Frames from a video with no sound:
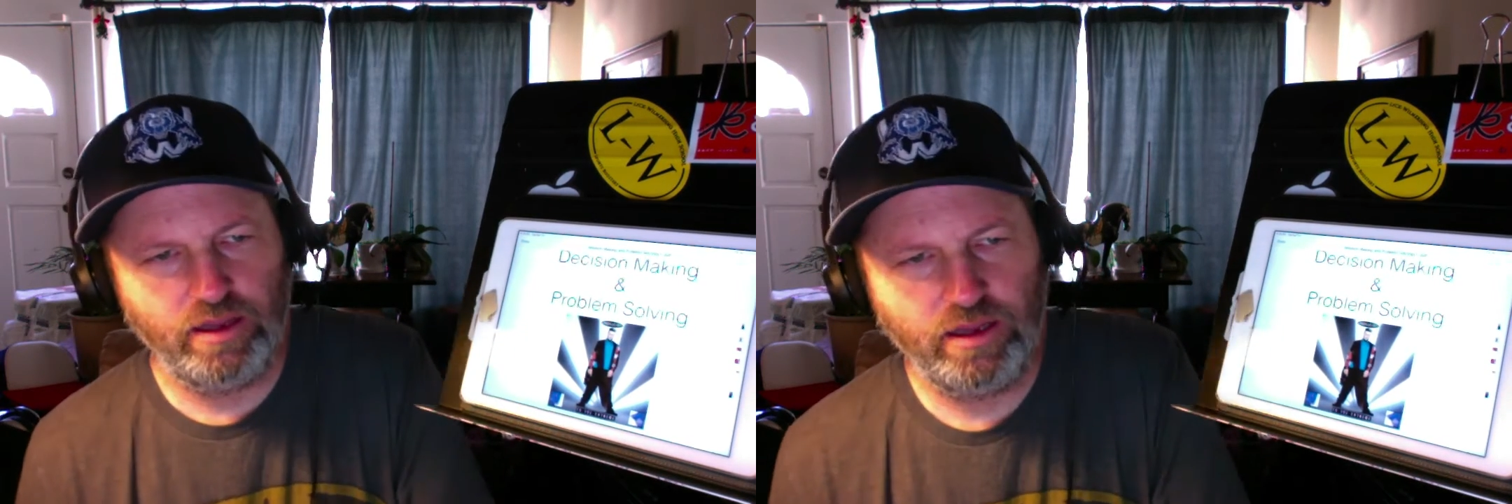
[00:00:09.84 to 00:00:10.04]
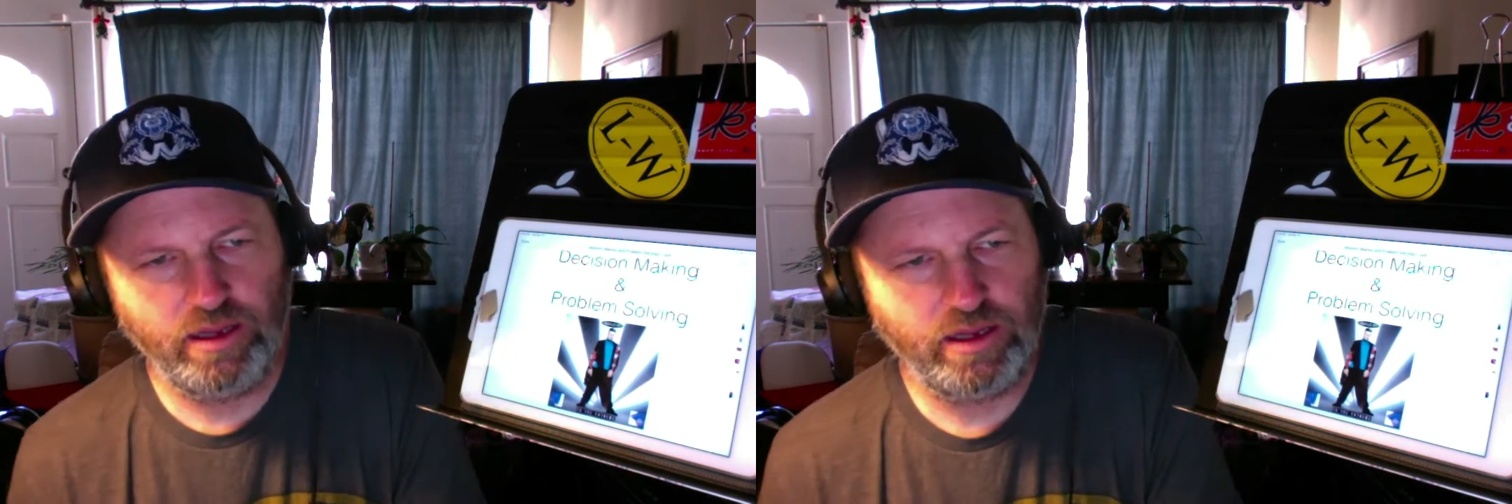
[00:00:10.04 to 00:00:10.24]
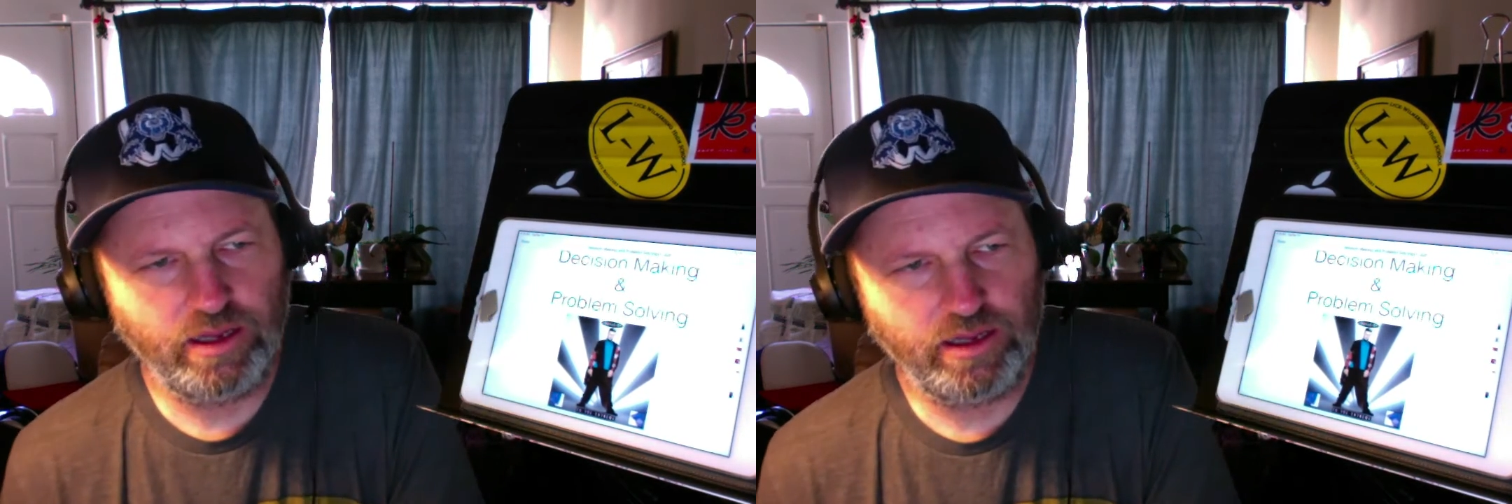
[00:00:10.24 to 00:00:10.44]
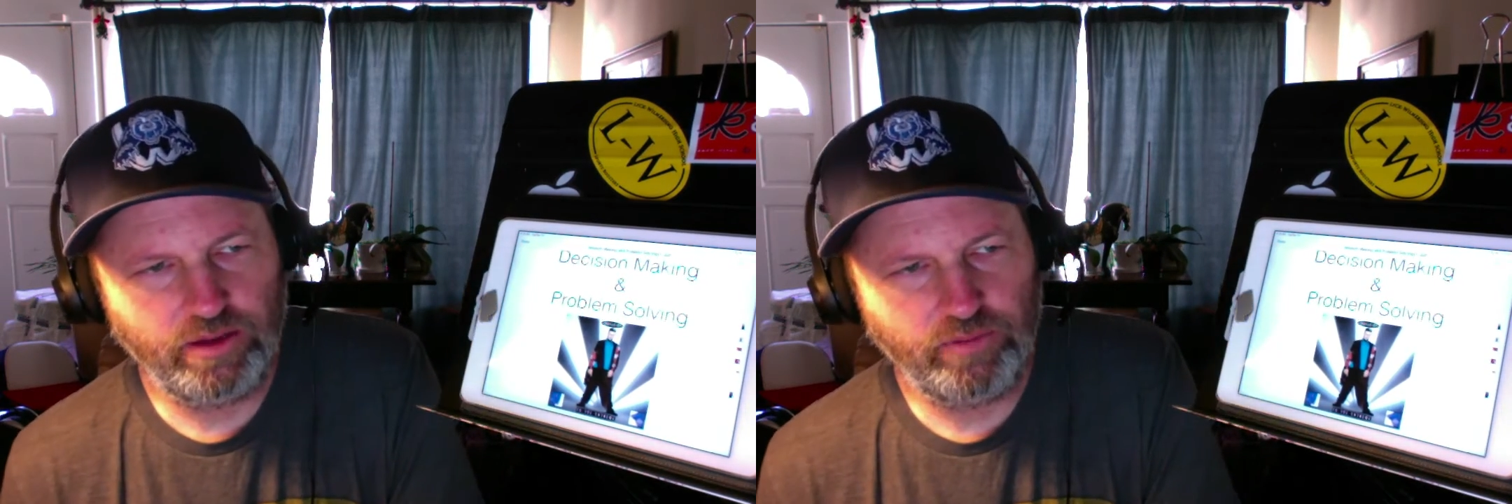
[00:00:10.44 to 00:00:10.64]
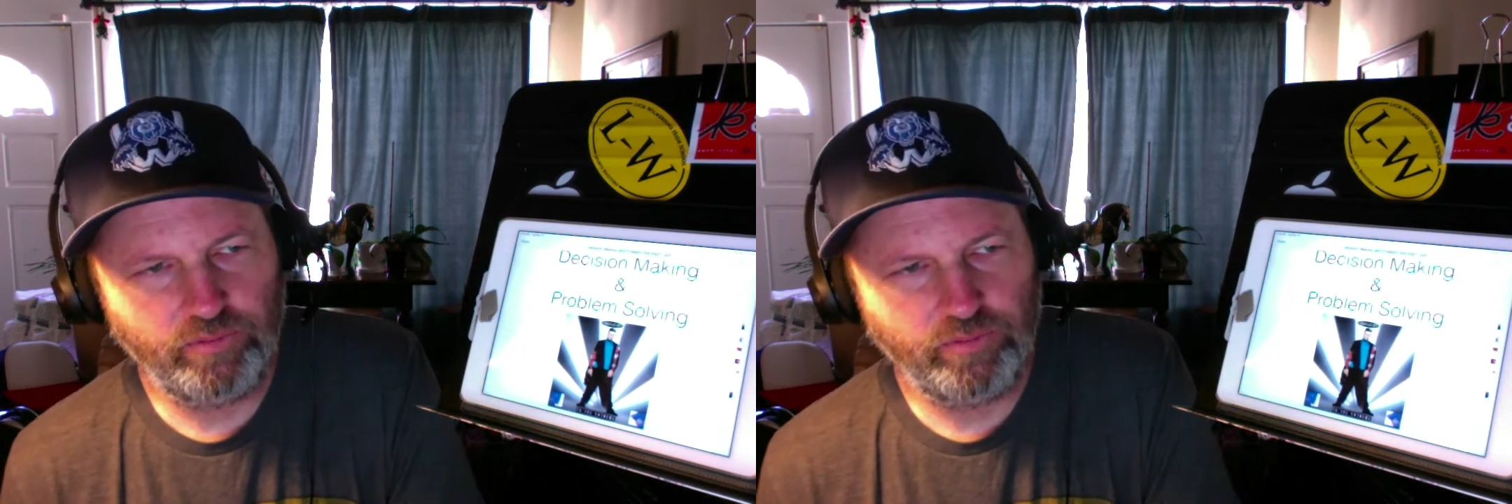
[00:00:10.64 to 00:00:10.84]

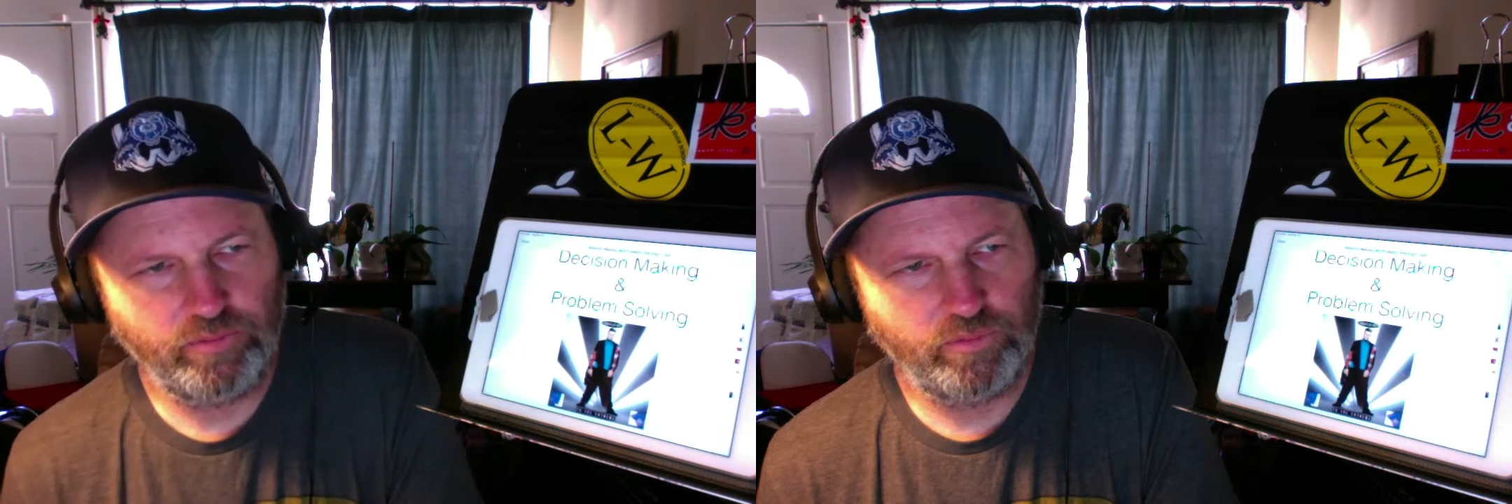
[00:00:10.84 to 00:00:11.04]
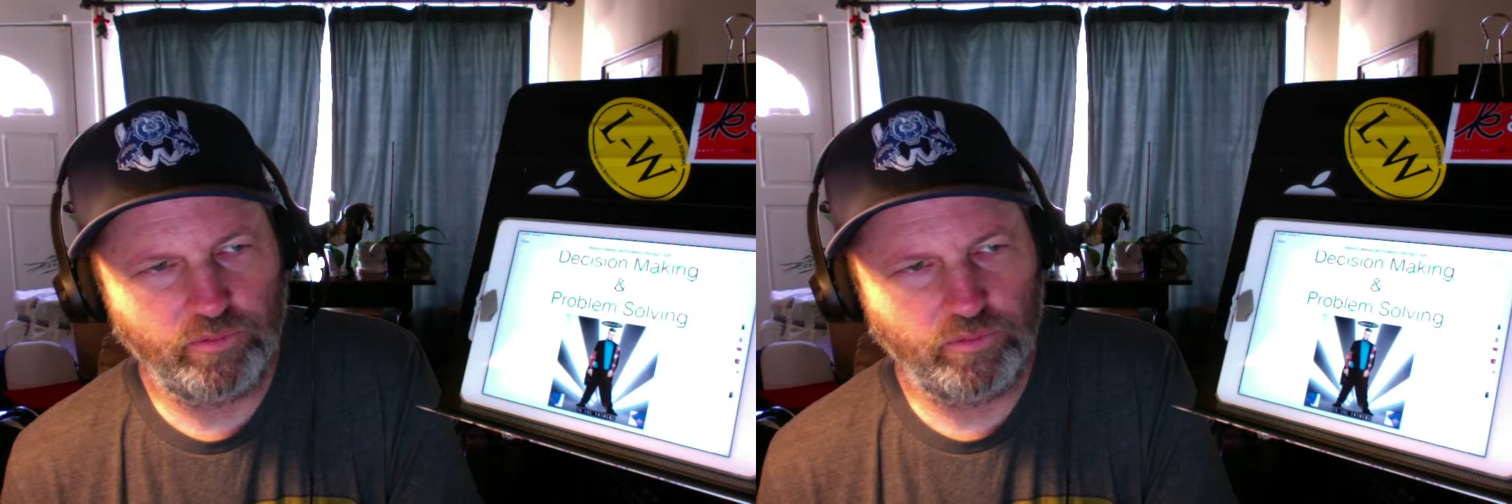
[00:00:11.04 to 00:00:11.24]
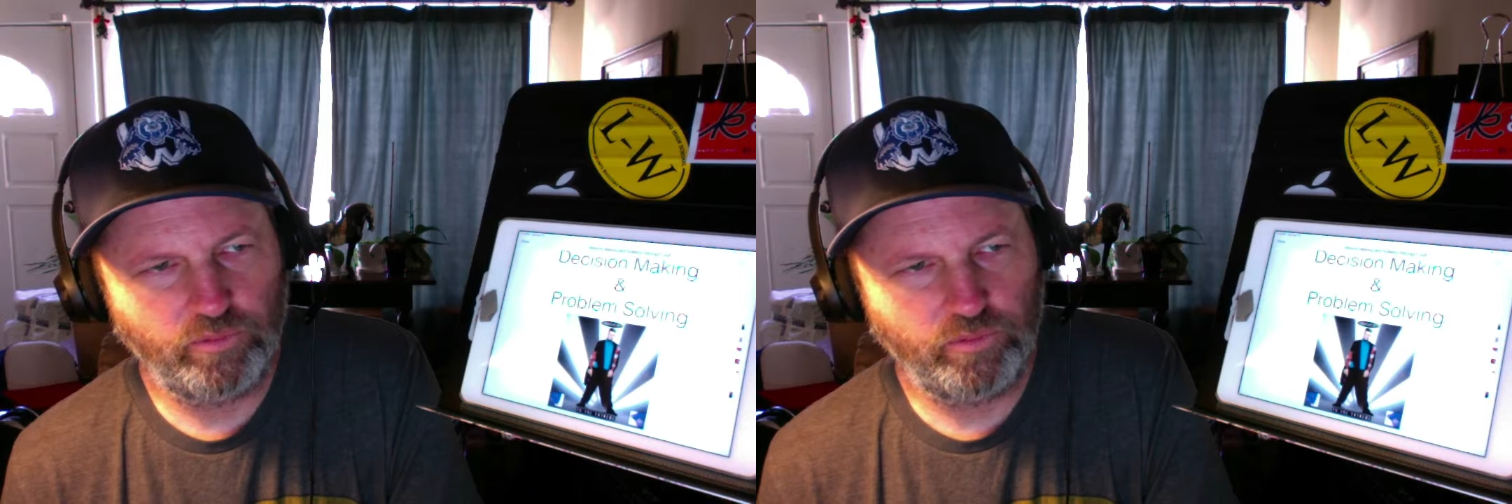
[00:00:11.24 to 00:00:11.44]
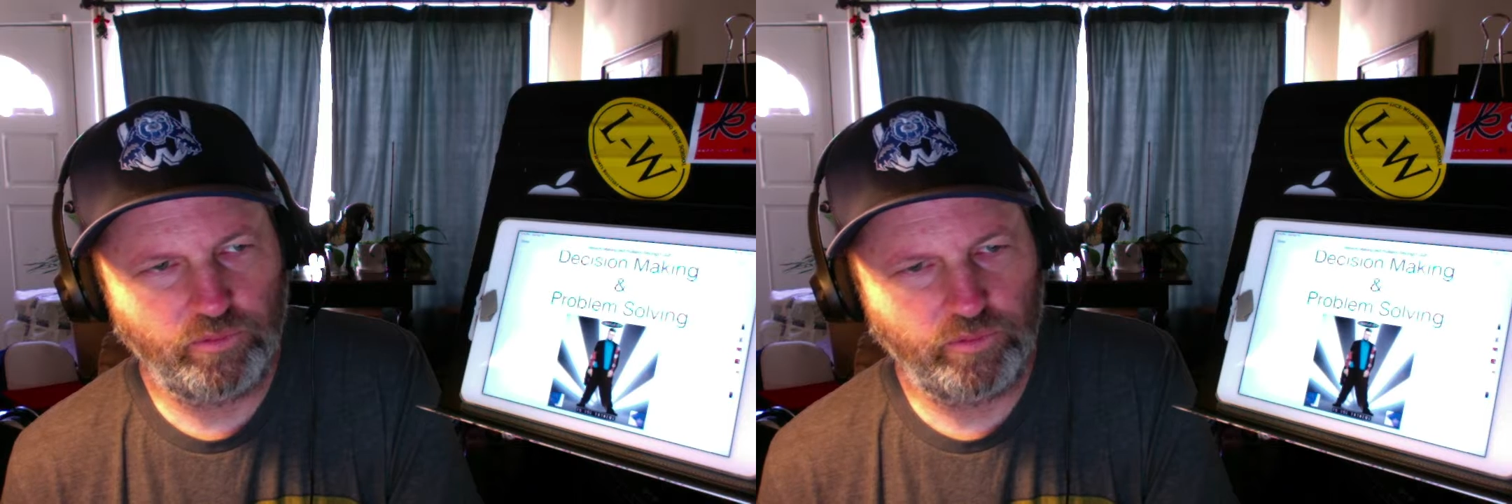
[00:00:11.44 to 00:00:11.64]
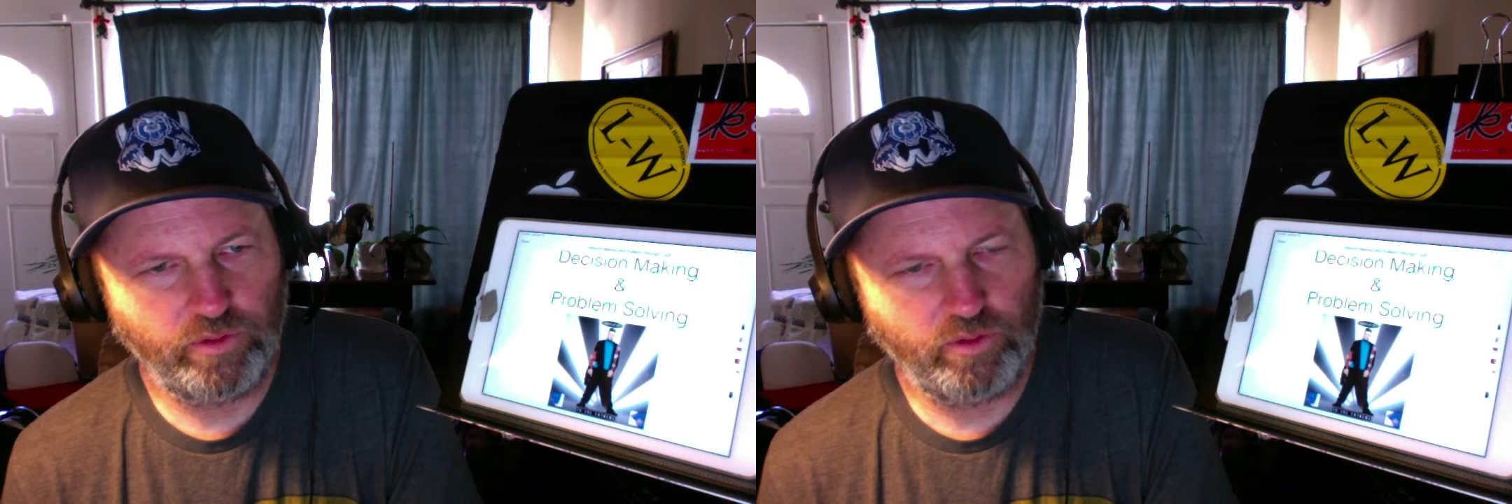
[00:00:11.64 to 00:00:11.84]
um,
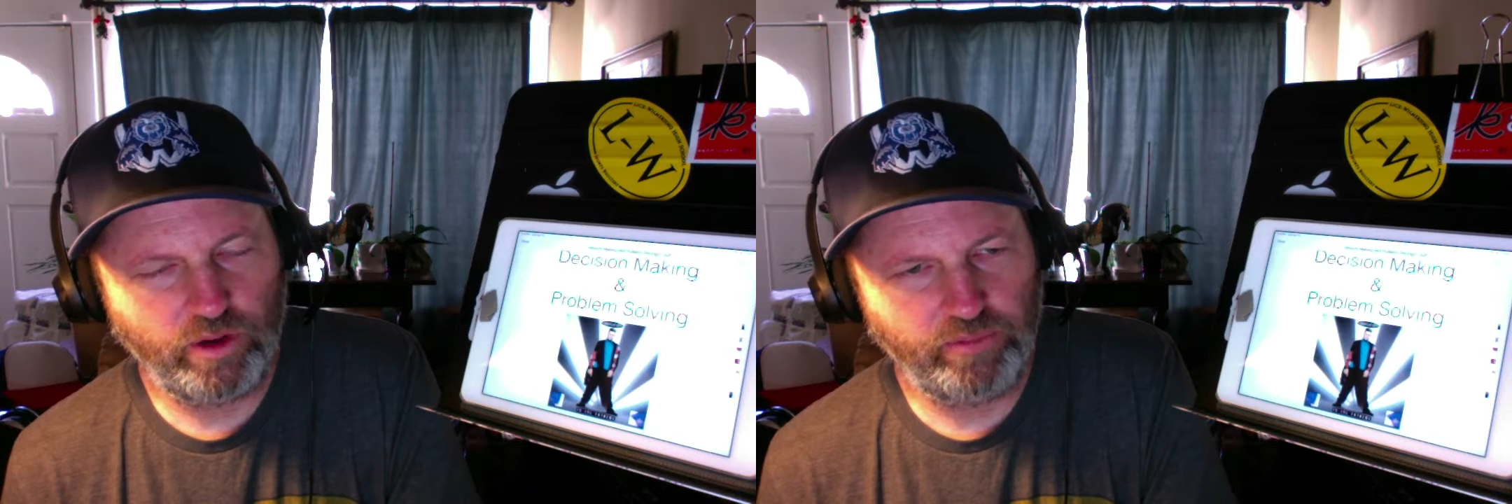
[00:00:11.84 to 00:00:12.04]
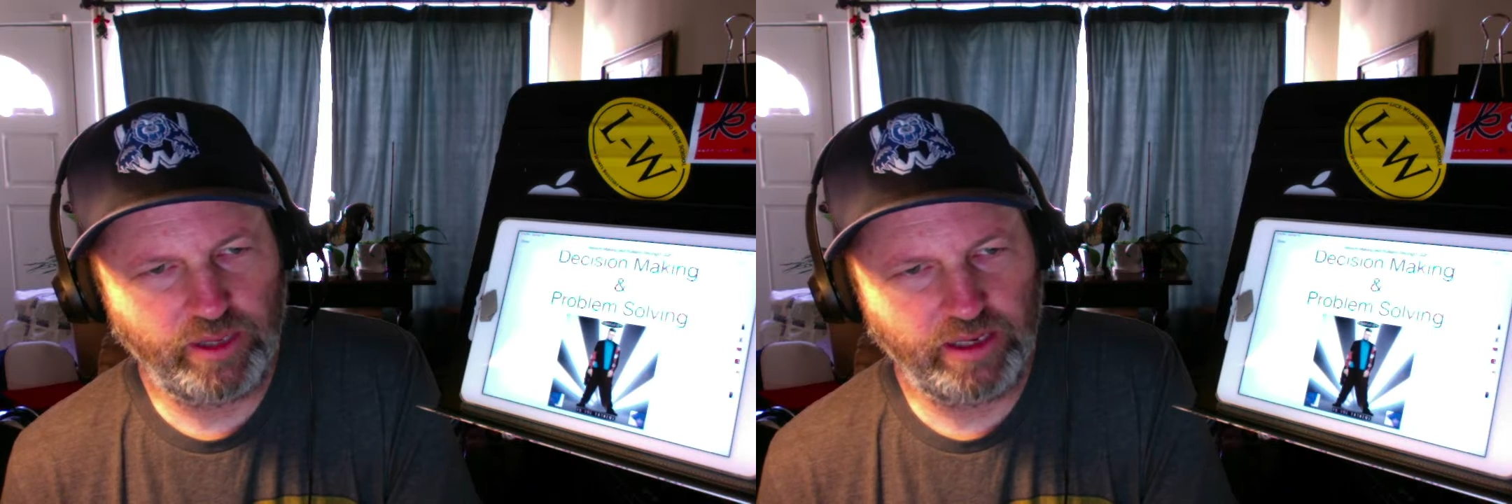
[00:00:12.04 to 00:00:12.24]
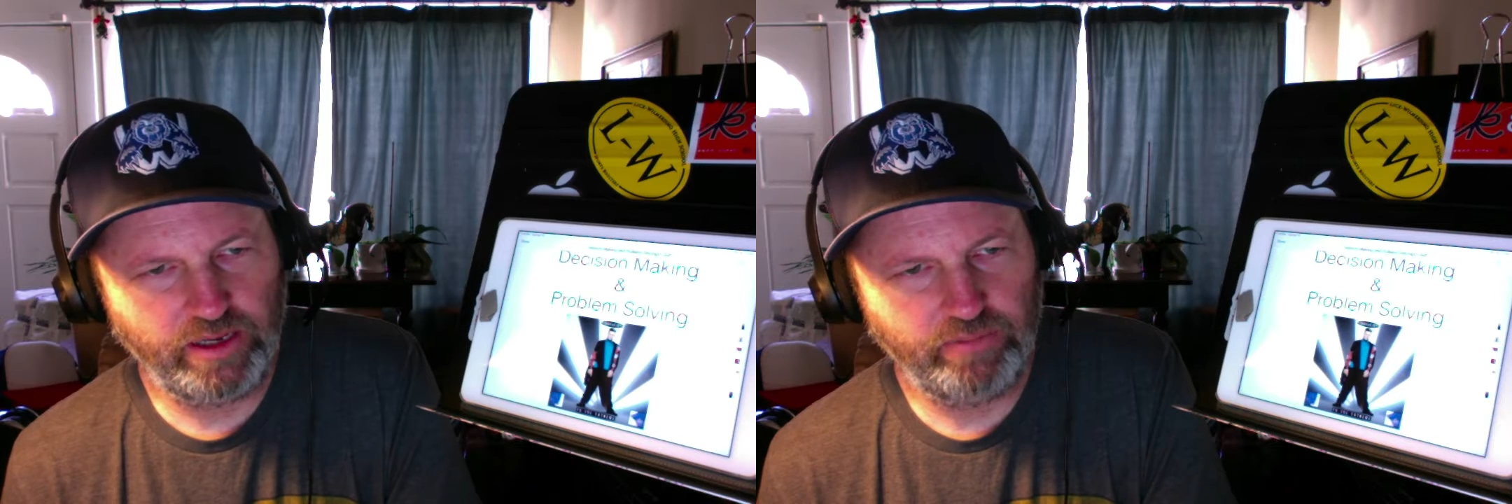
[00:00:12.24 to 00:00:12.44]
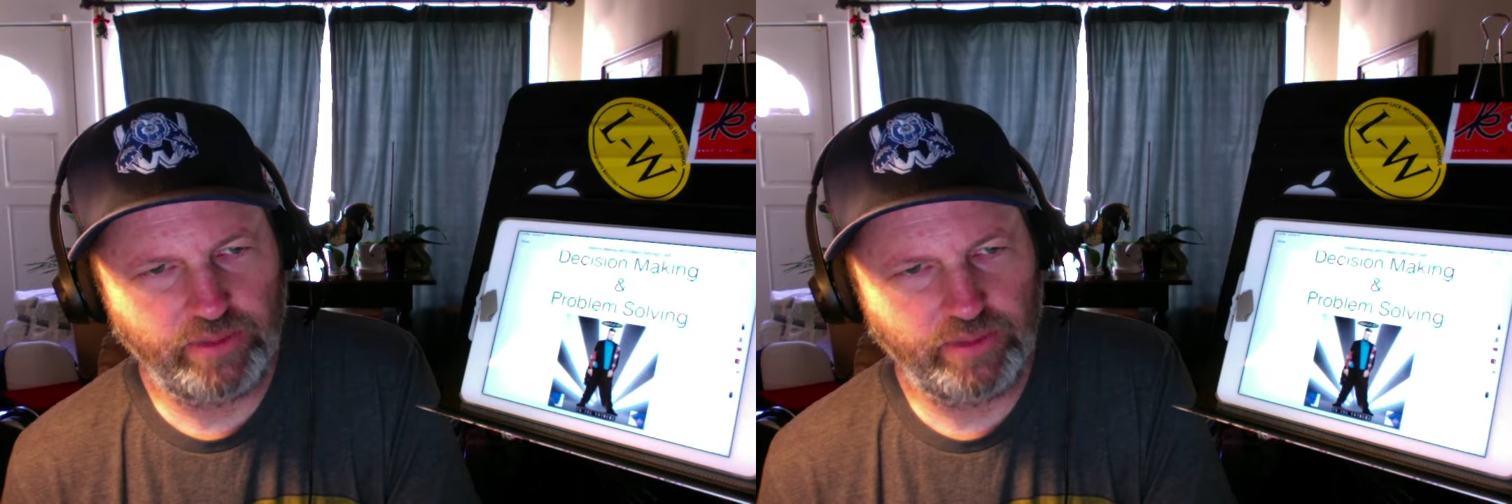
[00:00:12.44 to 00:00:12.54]
quite a bit,